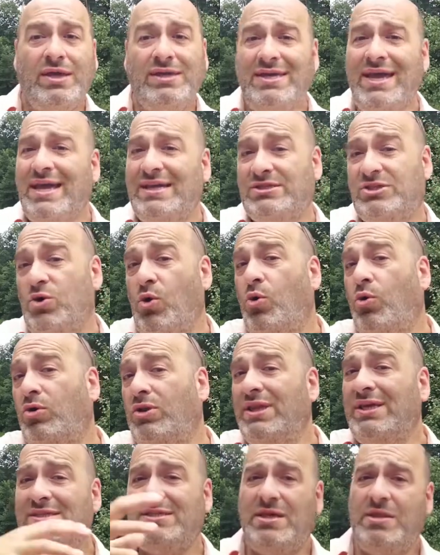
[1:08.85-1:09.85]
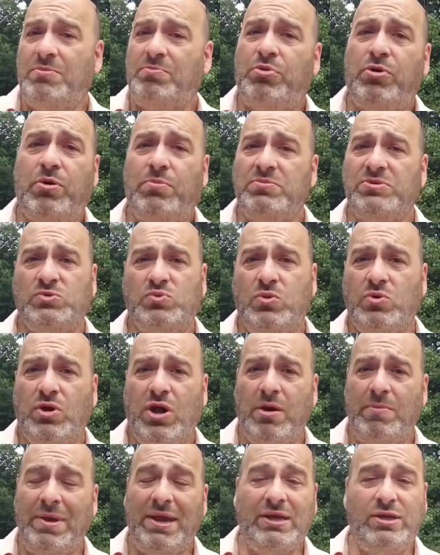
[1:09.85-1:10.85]
yes, all these other problems will
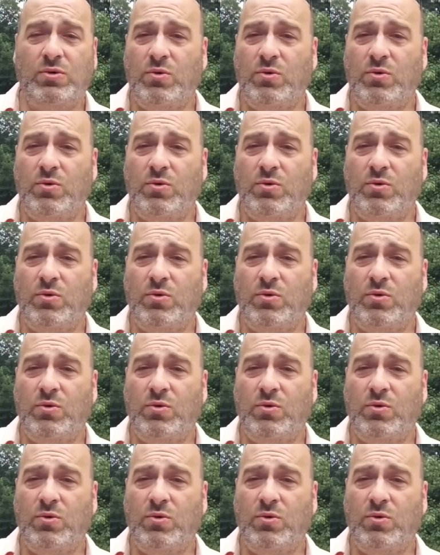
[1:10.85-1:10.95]
come in.